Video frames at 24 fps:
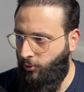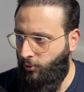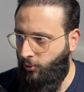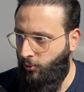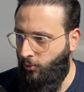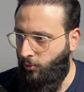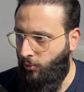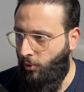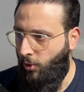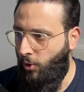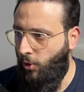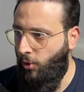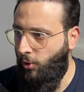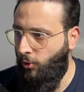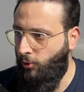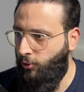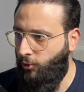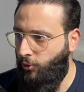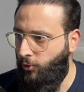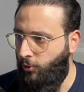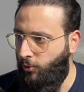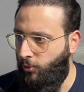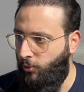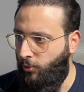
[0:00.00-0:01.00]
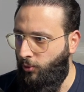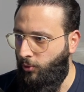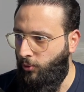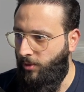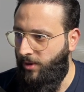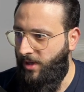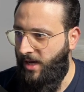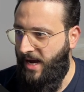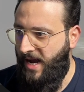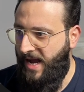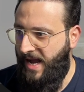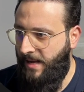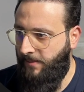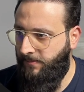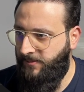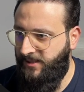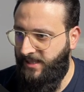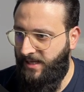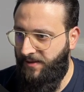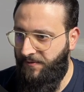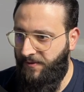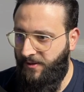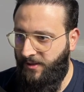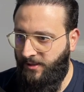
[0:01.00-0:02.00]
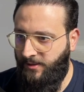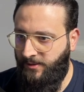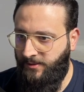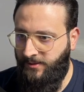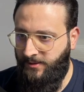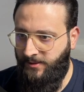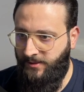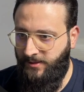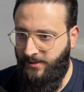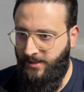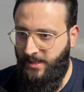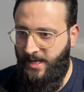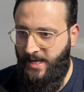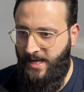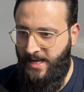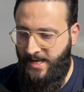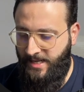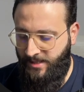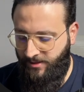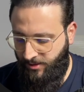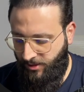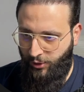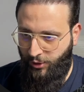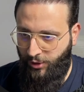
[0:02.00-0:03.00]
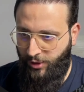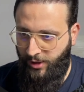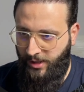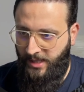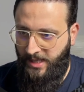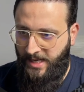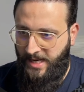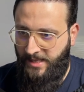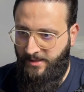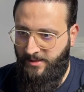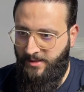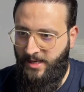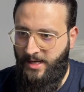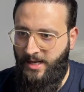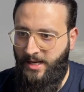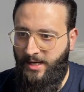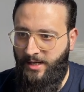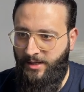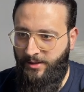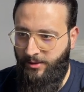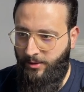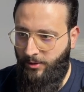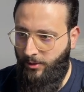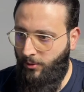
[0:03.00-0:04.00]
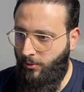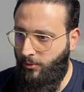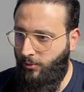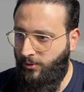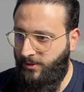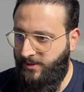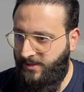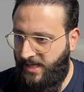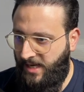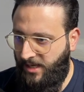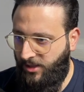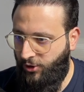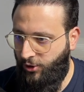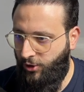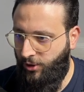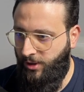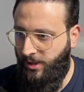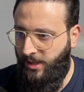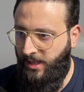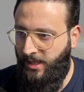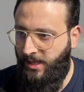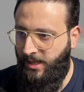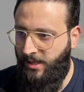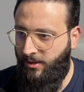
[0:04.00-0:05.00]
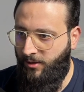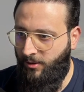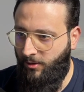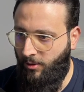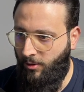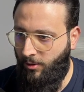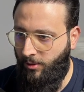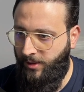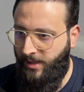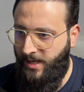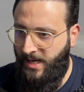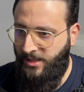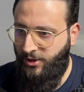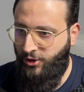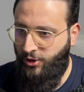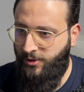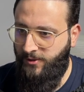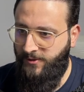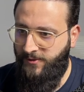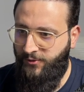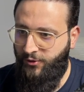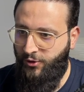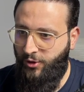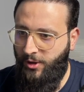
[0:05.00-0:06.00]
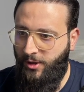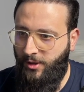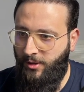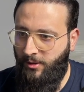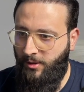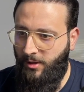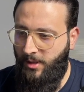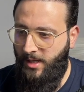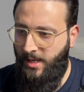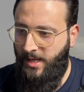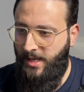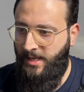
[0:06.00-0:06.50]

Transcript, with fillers: to go to the app settings and create a new section here, connection string.